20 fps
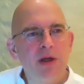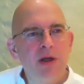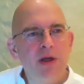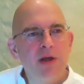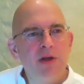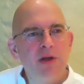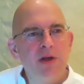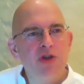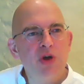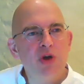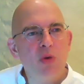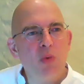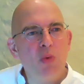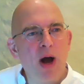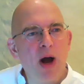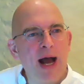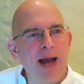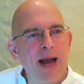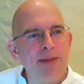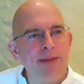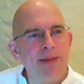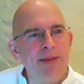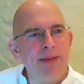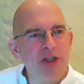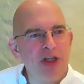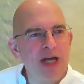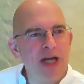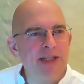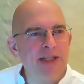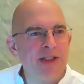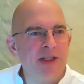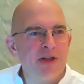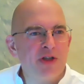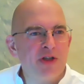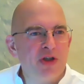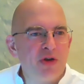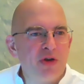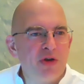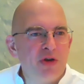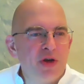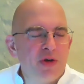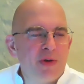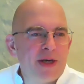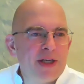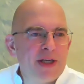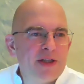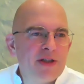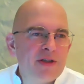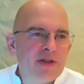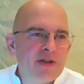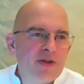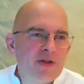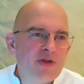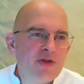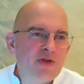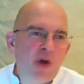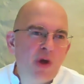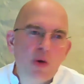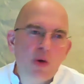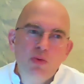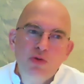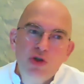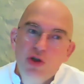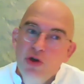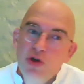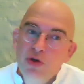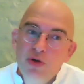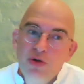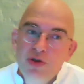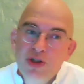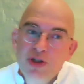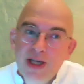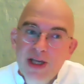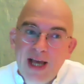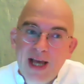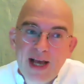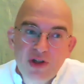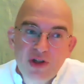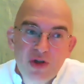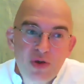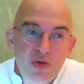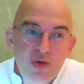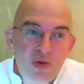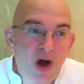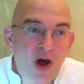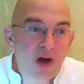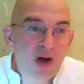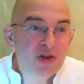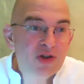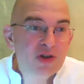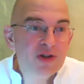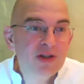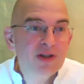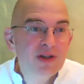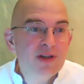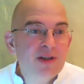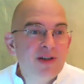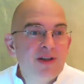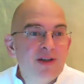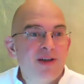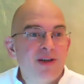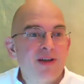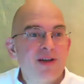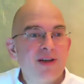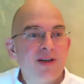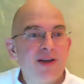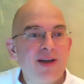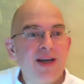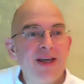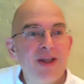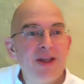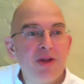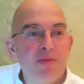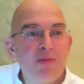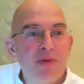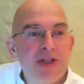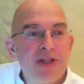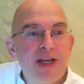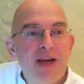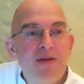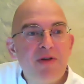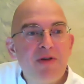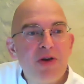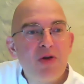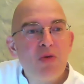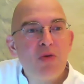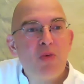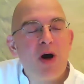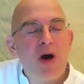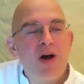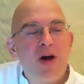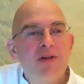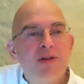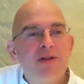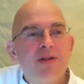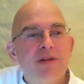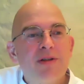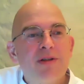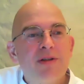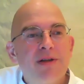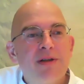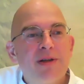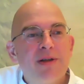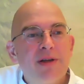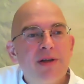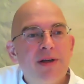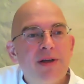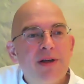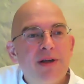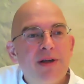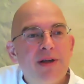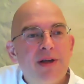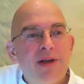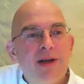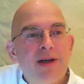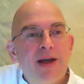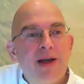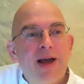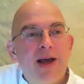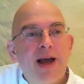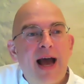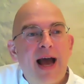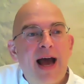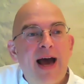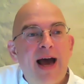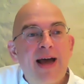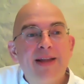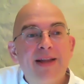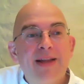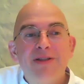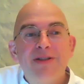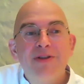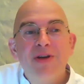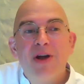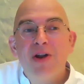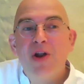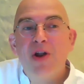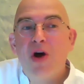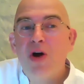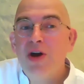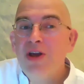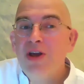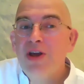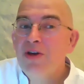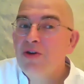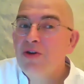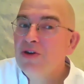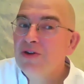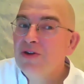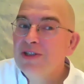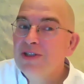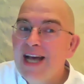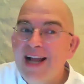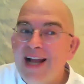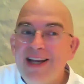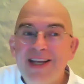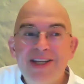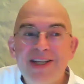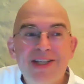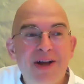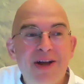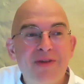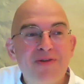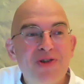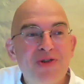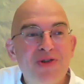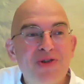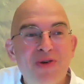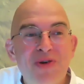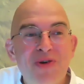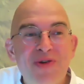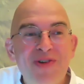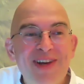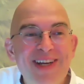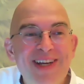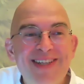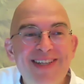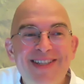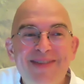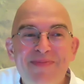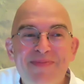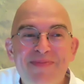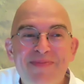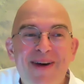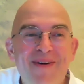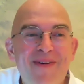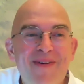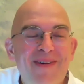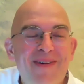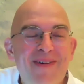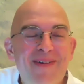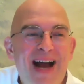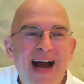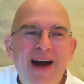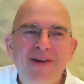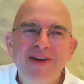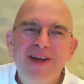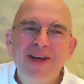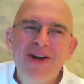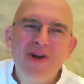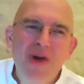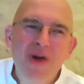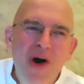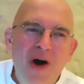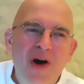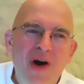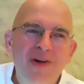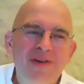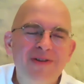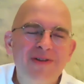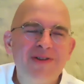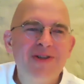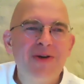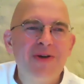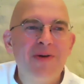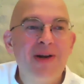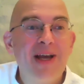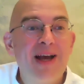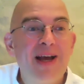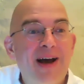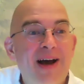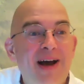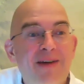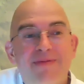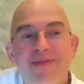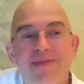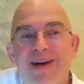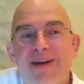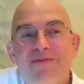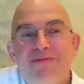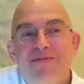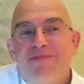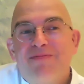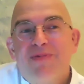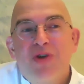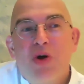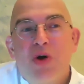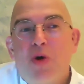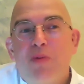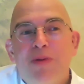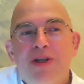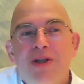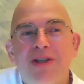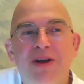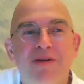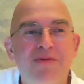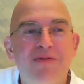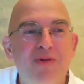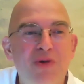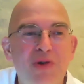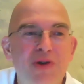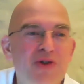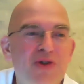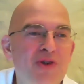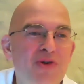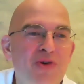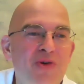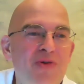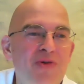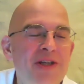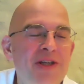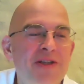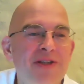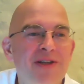So what I'm suggesting to you is don't choose to get too lost in the material world. And a lot of you'll tell yourself stories about how you're not doing it. I've told myself all the stories.